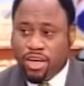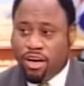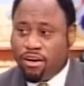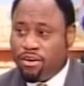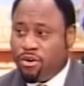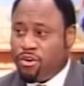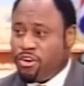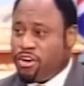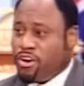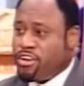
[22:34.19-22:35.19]
Now,
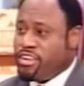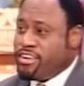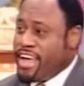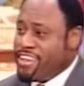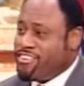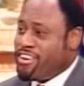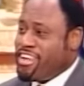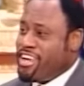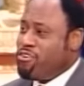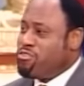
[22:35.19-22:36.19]
the dead's going
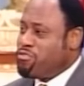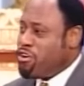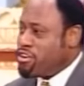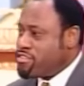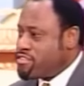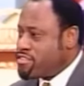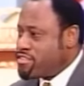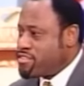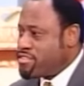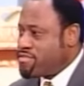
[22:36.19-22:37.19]
to hear whose voice?
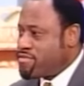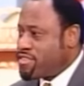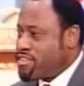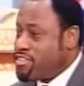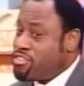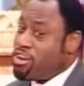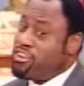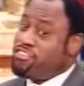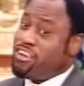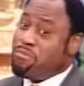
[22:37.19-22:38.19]

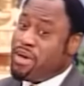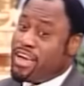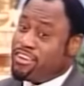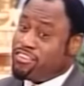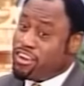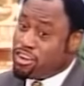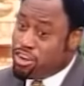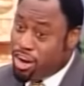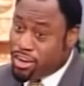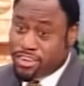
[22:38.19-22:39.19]
Not the Son of Man, the Son
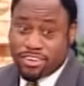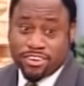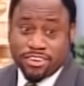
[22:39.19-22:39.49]
of God.